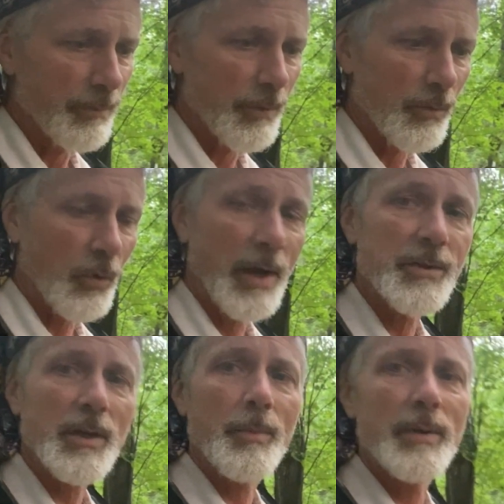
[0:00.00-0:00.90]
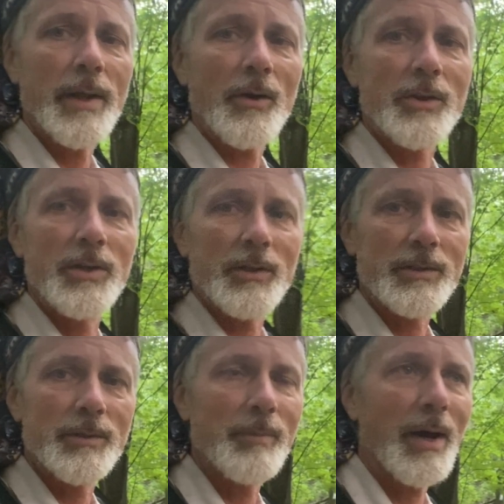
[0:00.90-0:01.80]
race up and down
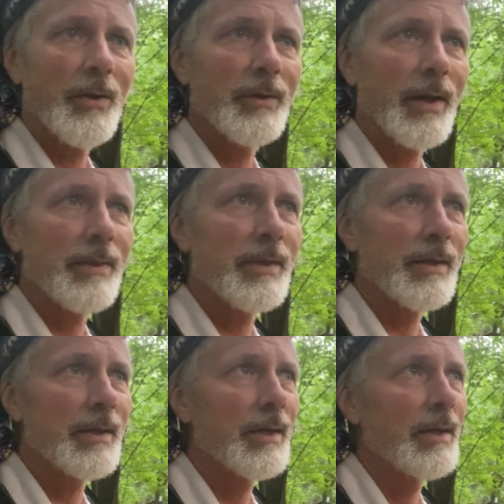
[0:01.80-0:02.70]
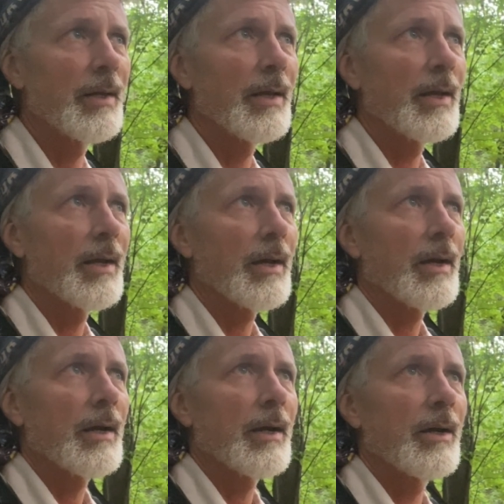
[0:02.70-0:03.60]
Killington Mountain. I think
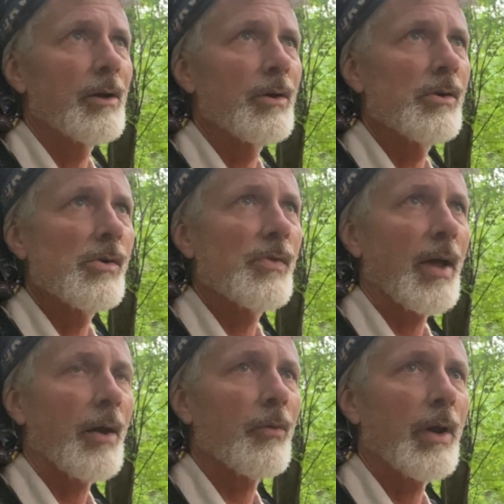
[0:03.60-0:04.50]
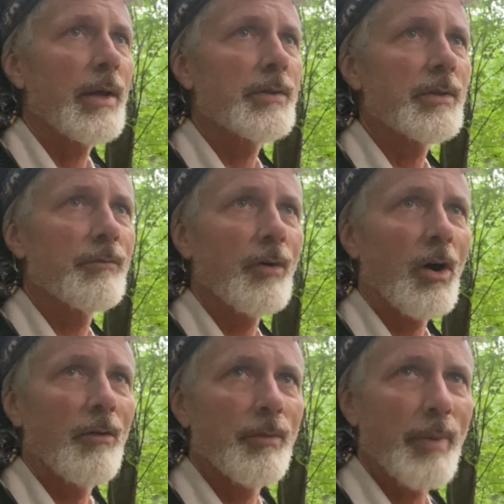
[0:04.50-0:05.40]
that race
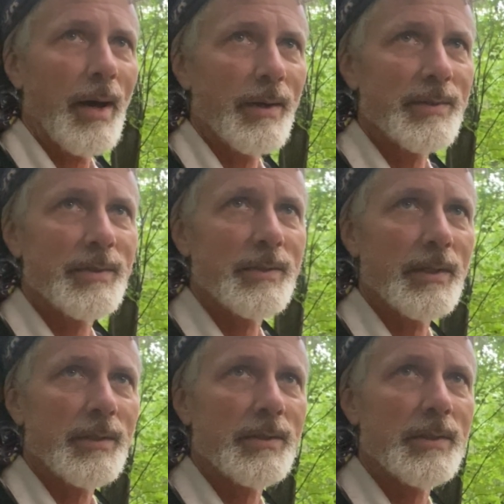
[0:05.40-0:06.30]
involved about 6